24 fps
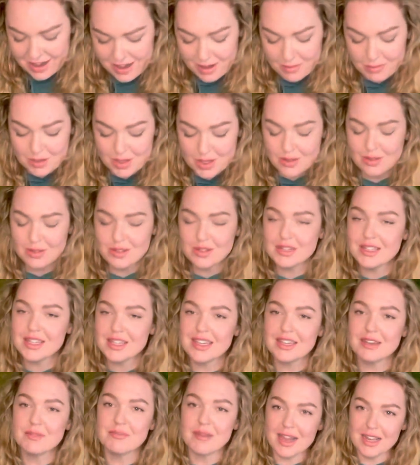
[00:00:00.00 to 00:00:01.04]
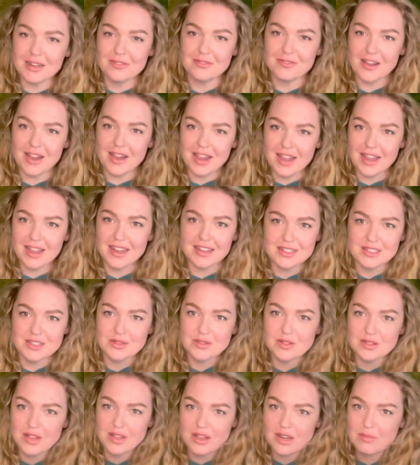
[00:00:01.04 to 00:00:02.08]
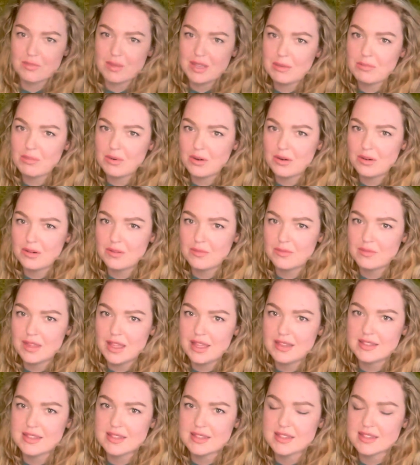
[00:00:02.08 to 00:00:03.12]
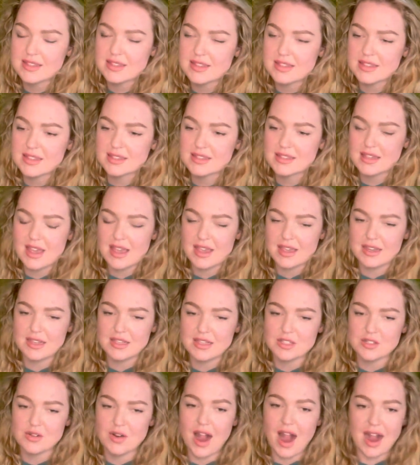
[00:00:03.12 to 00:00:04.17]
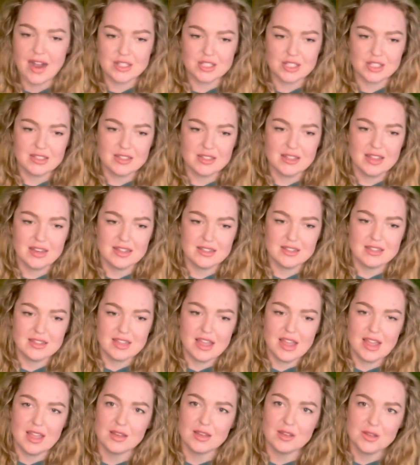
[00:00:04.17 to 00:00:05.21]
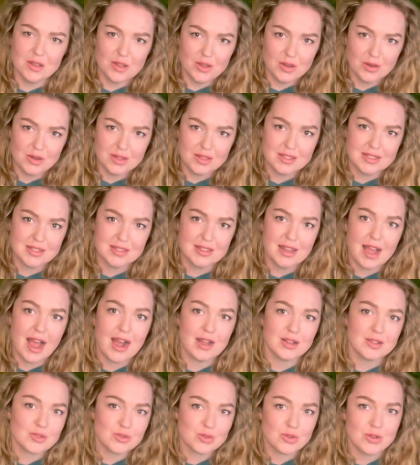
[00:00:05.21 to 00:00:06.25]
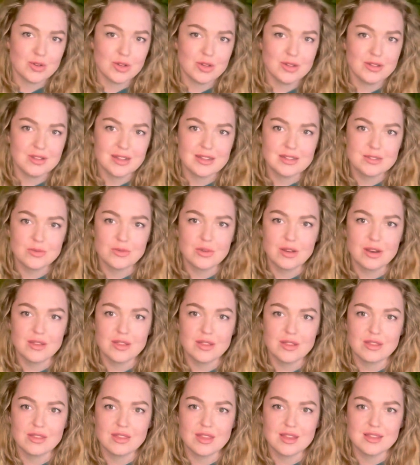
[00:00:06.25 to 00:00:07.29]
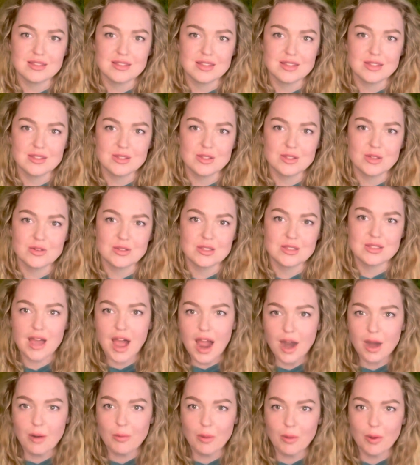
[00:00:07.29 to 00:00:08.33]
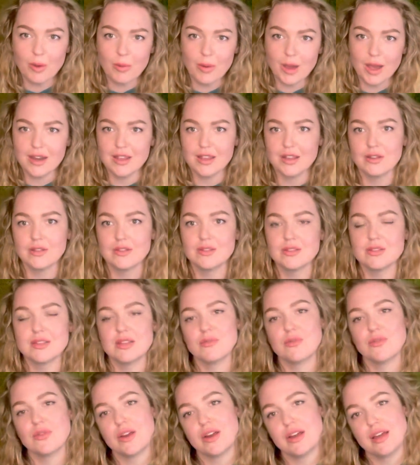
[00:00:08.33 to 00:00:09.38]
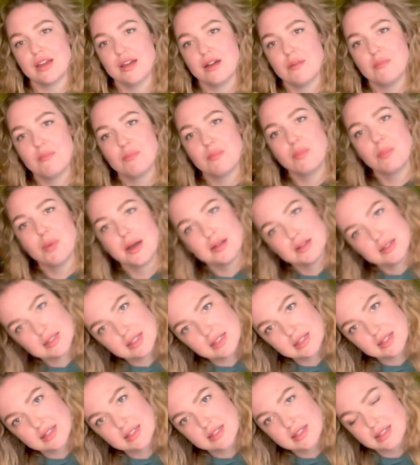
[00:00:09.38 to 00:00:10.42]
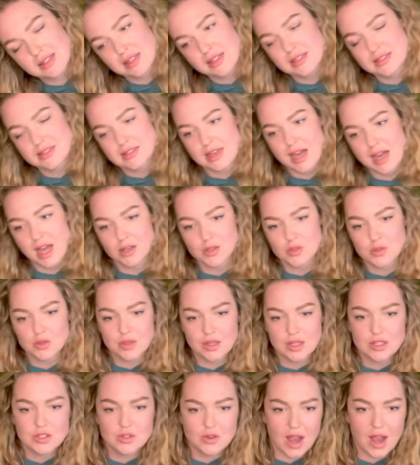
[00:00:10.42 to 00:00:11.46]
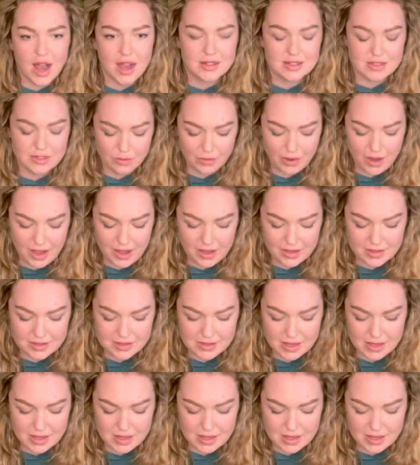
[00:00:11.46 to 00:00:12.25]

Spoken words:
You're looking mighty fine to a lot of people. And this is like an attraction that is in you. It's natural. And that's one of the things that is so desirable about it. You seem very abundant in these naturally attractive ways.